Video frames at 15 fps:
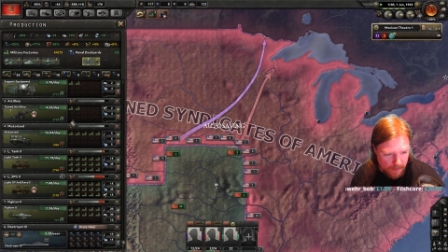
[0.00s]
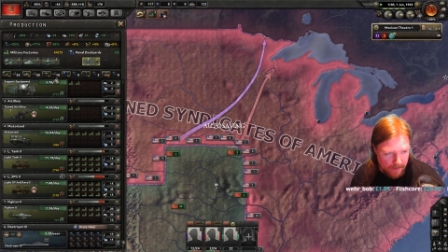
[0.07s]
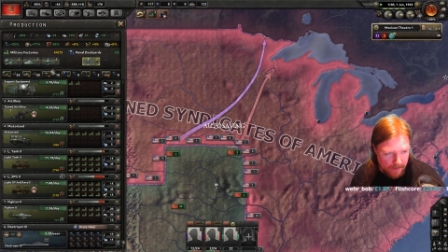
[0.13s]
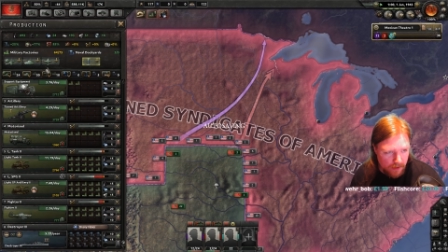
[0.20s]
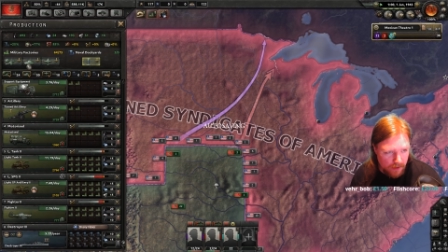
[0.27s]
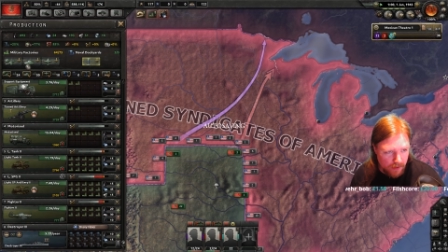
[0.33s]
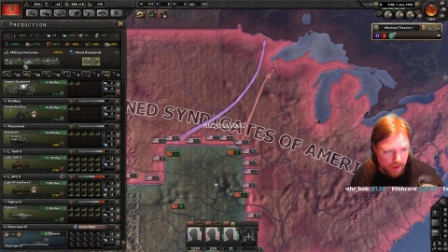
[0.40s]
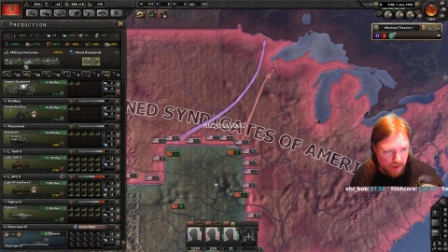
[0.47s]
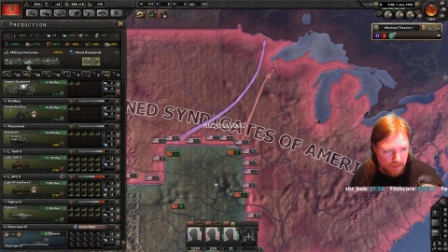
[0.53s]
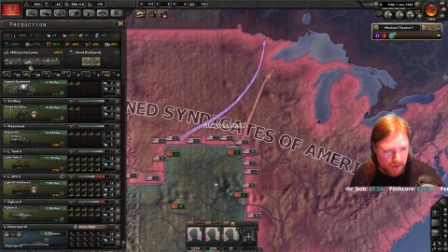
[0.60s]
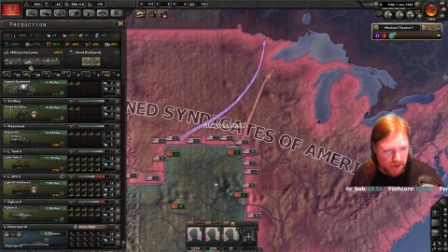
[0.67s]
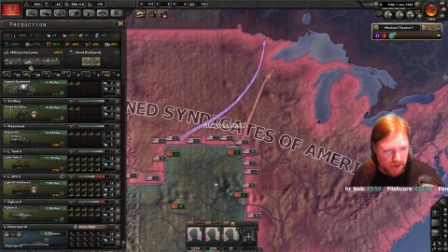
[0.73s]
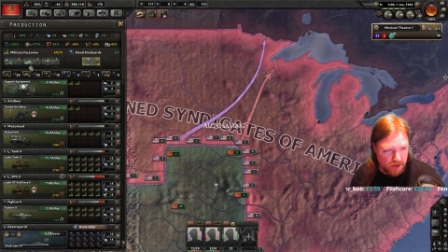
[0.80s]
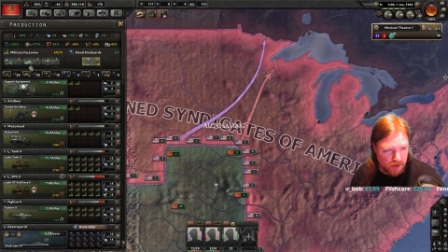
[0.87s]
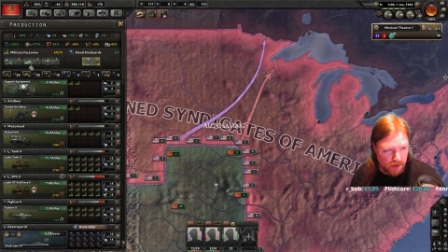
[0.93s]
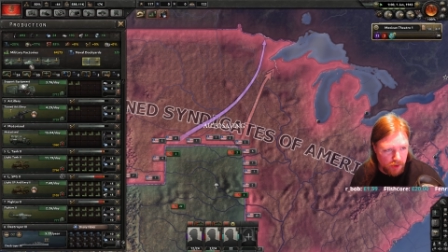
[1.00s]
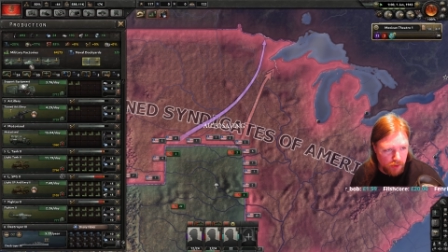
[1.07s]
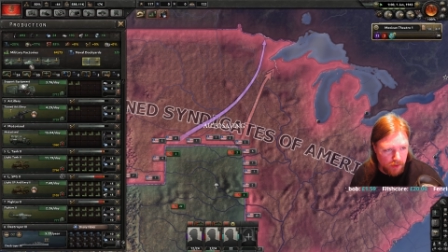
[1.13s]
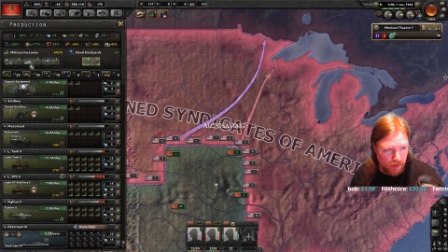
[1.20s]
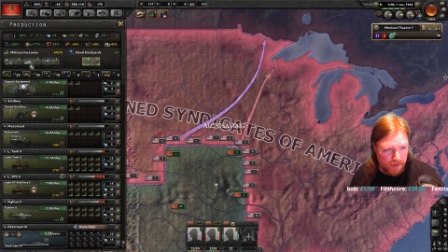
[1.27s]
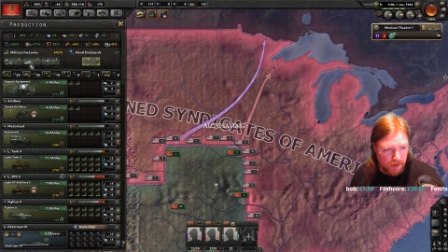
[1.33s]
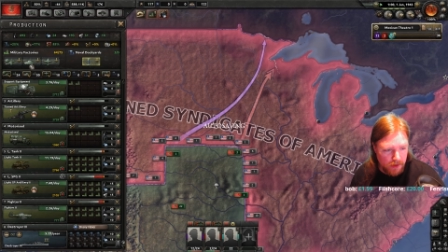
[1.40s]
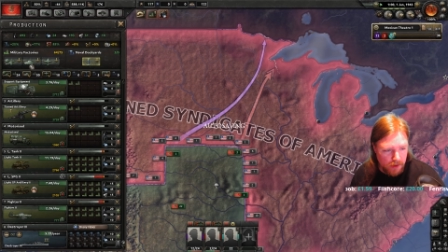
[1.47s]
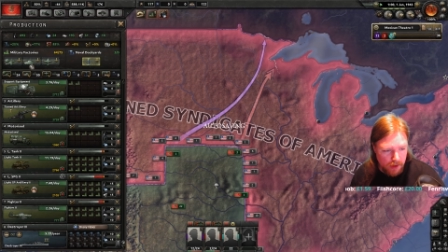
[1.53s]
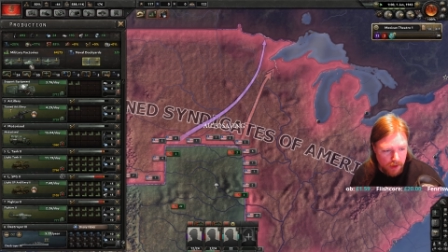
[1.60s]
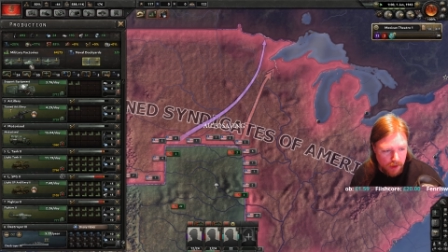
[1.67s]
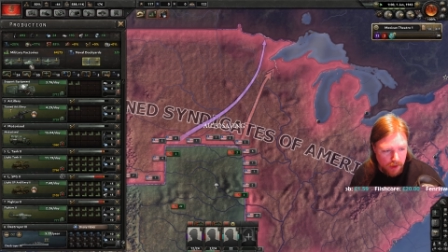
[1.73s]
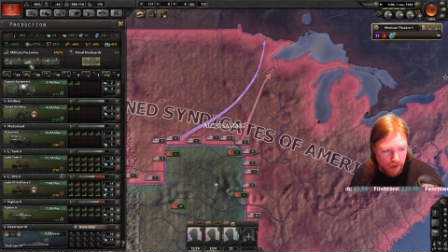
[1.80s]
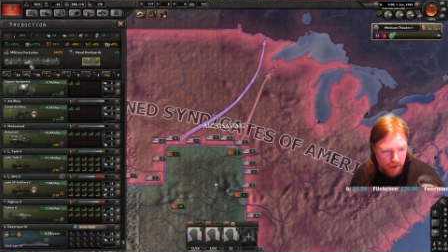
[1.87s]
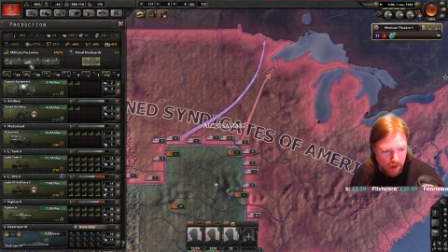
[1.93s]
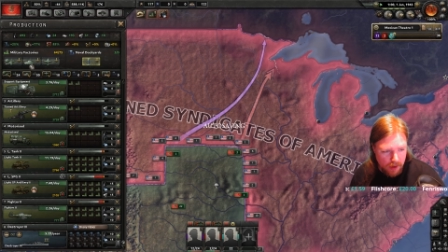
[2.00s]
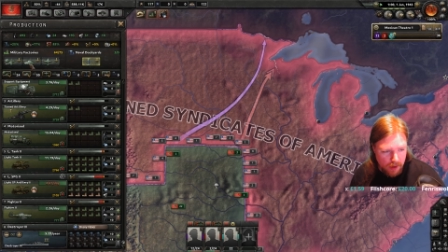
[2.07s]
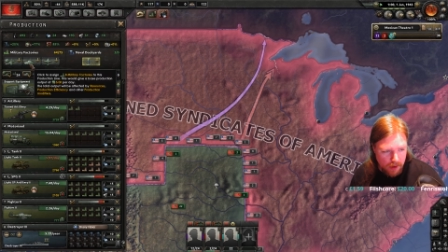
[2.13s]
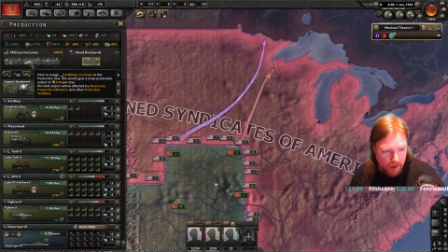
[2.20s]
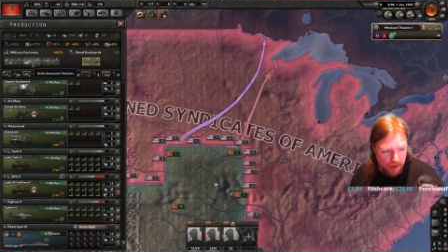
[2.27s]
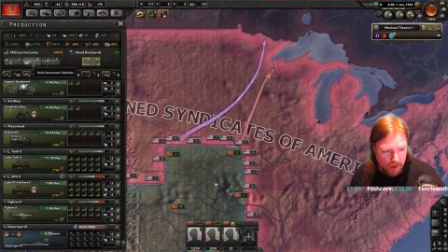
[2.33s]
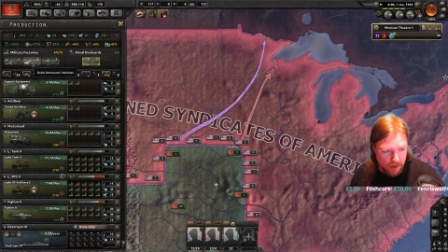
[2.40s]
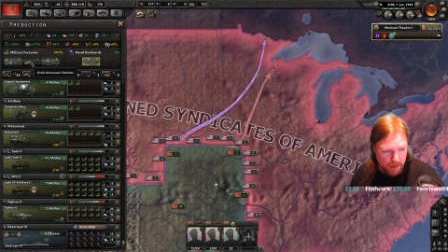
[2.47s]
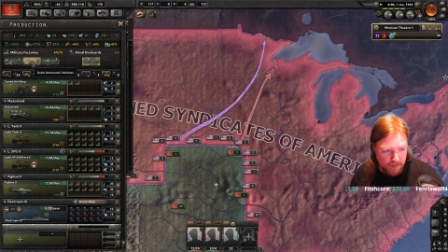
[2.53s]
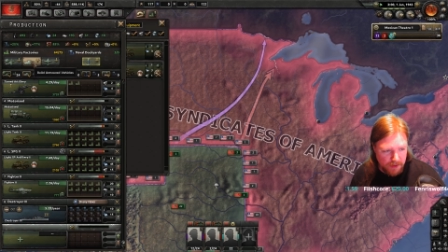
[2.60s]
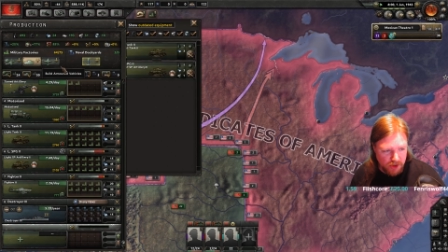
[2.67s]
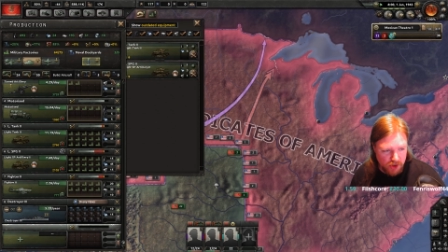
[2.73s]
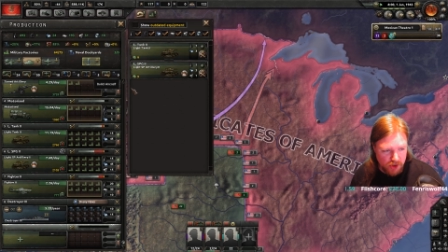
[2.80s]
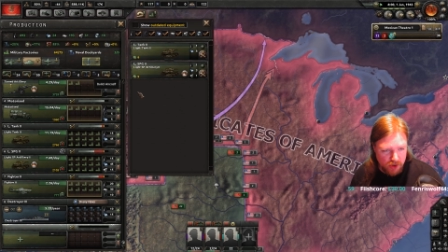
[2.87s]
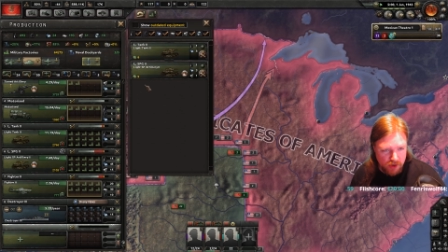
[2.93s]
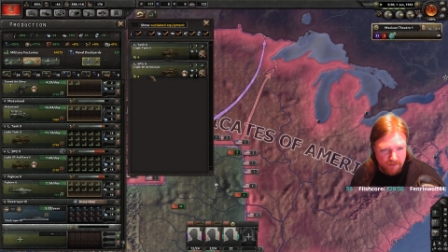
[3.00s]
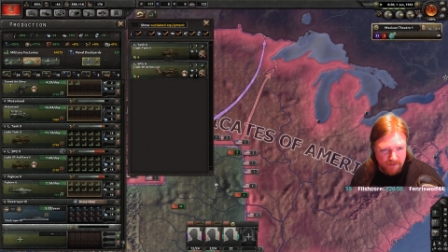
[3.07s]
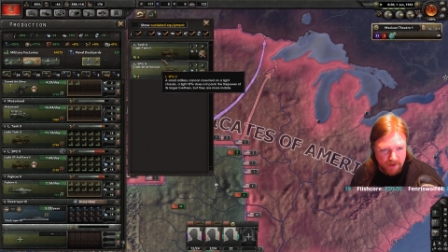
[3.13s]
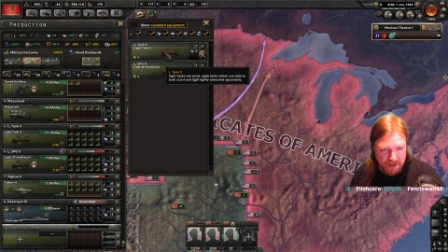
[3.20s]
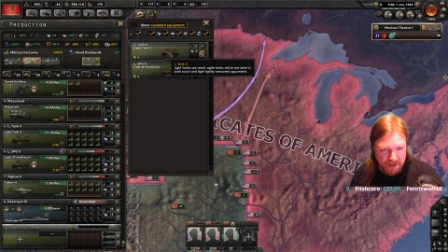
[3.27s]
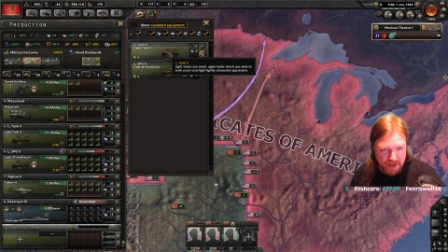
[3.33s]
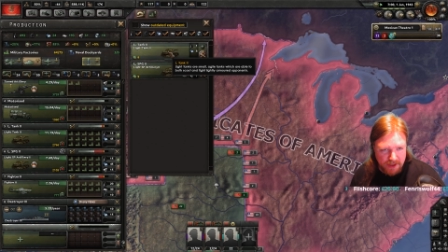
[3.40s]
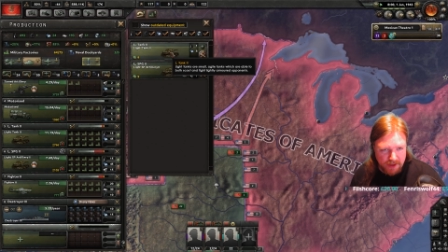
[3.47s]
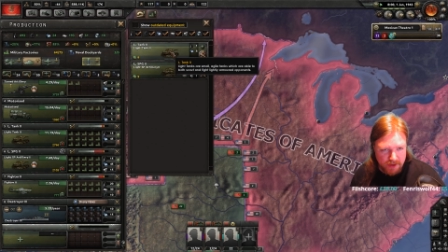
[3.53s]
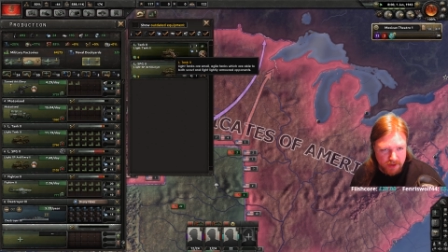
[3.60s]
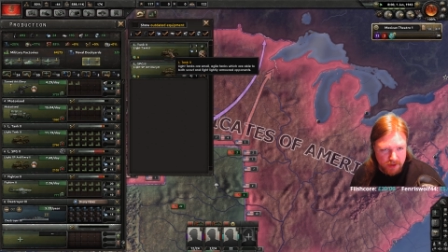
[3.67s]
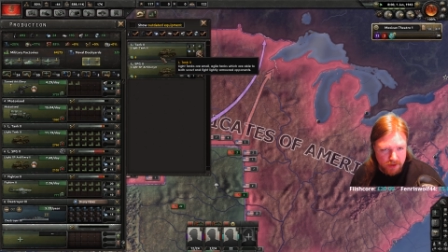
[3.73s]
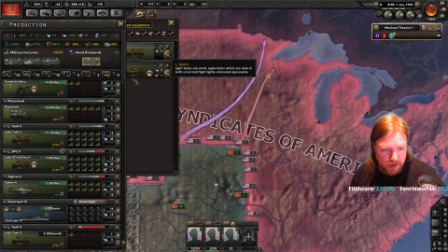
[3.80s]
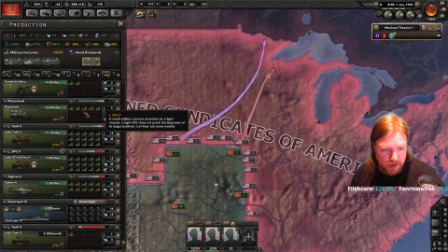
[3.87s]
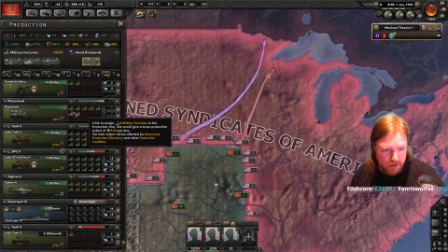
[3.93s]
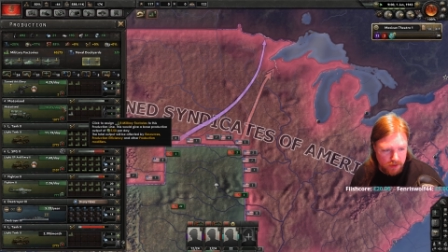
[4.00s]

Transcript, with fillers: I think I might just queue up another bunch of light tanks,